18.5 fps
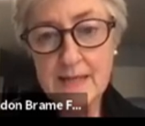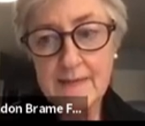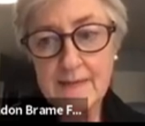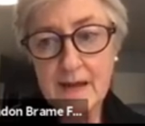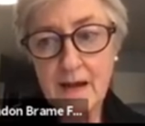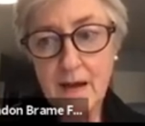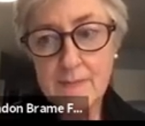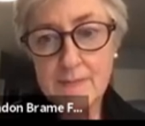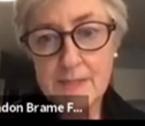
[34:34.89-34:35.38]
and
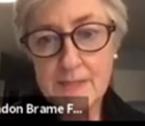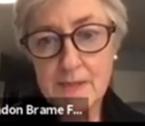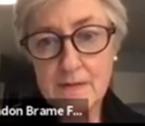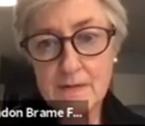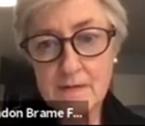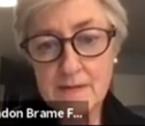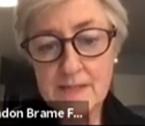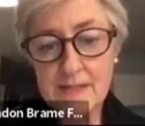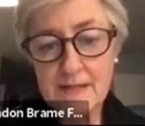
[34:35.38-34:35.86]
the
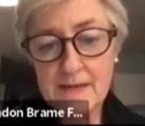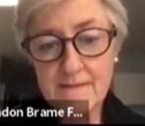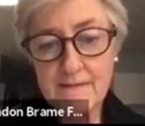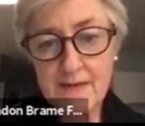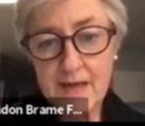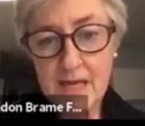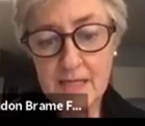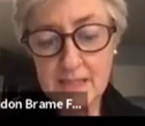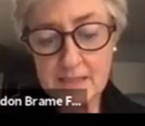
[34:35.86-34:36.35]
obstacles they
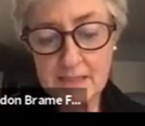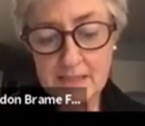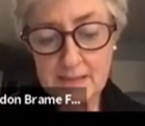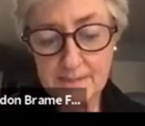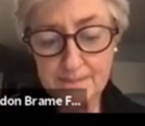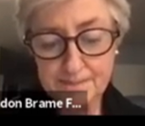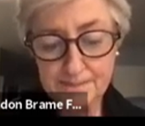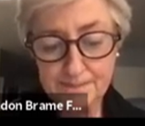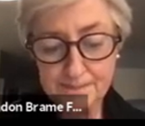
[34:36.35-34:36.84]
face.
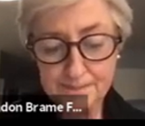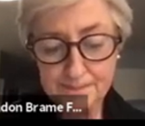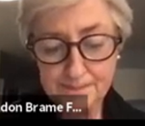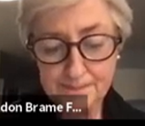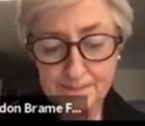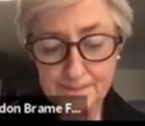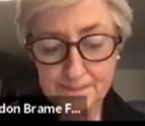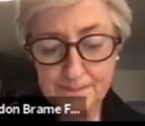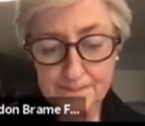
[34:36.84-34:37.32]

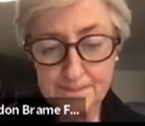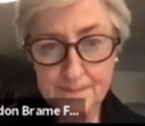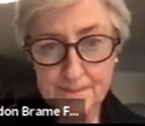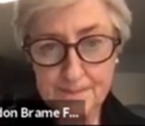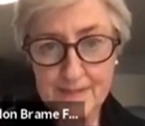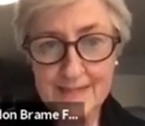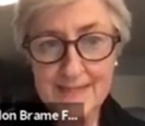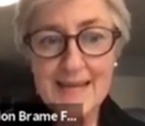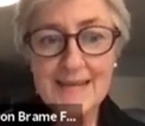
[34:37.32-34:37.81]

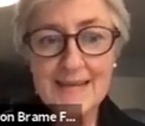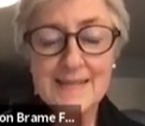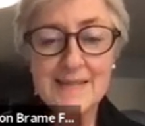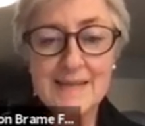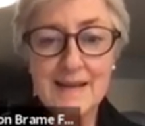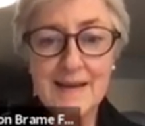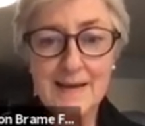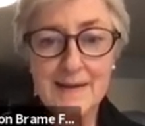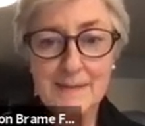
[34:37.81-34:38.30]
Next
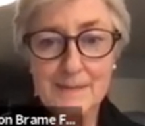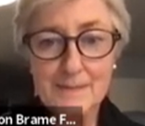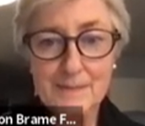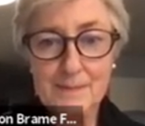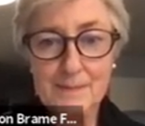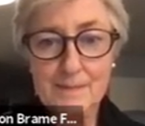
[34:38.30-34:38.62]
slide.